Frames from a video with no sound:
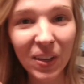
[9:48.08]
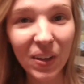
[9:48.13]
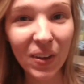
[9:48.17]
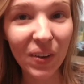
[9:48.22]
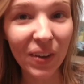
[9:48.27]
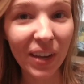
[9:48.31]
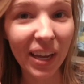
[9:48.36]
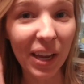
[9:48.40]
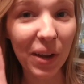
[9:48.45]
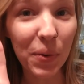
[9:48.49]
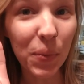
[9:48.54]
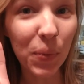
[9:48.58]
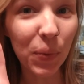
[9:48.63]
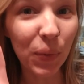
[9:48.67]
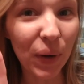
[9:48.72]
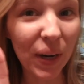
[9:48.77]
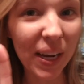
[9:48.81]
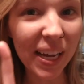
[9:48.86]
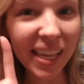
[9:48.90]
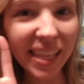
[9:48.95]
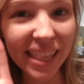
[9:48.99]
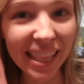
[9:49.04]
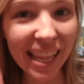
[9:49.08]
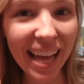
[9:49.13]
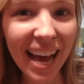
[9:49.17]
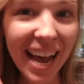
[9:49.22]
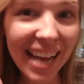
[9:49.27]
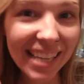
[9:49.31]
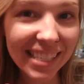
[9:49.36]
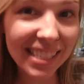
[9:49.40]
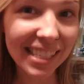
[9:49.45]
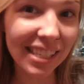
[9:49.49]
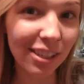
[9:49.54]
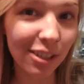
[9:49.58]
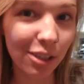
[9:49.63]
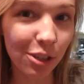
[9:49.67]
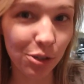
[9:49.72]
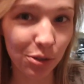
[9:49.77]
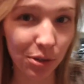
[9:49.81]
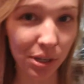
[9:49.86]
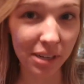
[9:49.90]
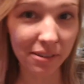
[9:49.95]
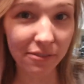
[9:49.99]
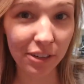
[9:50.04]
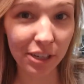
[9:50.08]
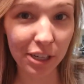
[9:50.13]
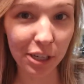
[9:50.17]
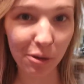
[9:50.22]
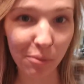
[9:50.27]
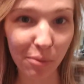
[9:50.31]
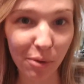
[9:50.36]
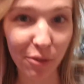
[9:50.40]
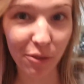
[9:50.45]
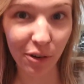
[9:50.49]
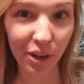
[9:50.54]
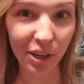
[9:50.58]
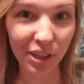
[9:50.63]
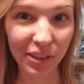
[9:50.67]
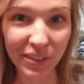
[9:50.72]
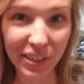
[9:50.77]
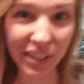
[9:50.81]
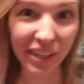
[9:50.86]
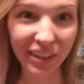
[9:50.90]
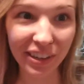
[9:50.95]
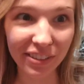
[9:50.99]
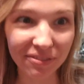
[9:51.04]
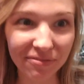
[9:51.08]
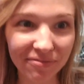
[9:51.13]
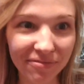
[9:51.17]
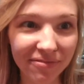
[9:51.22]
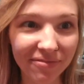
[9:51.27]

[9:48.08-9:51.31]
Okay, one last little treat for you before you go.